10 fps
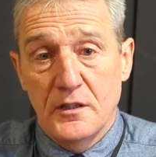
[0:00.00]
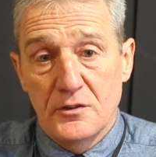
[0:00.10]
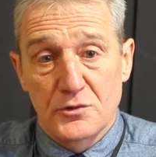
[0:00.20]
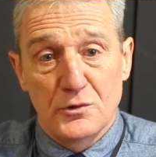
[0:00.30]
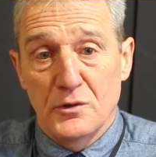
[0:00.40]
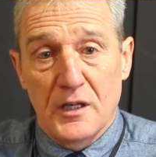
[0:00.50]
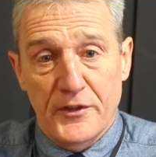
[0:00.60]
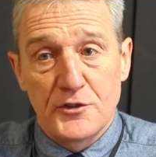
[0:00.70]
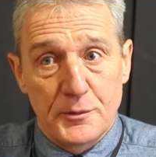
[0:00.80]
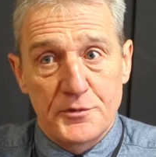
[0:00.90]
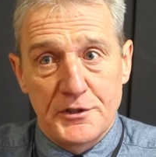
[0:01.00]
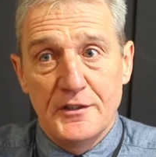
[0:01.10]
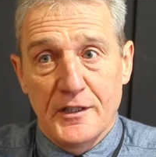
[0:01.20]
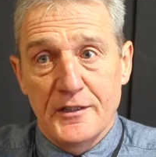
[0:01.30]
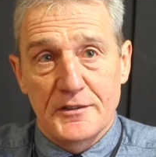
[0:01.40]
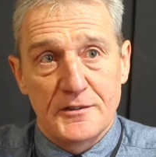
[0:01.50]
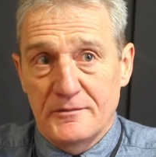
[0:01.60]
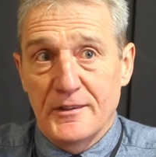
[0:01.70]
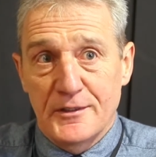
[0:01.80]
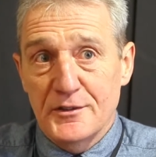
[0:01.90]
So I think Jim seen that. He says
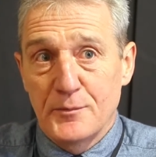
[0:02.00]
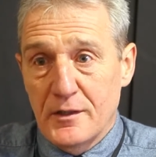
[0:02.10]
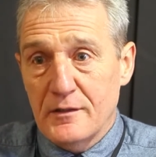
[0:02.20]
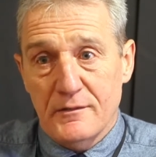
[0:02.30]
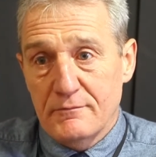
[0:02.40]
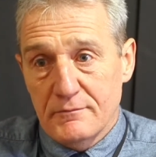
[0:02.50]
it doesn't matter,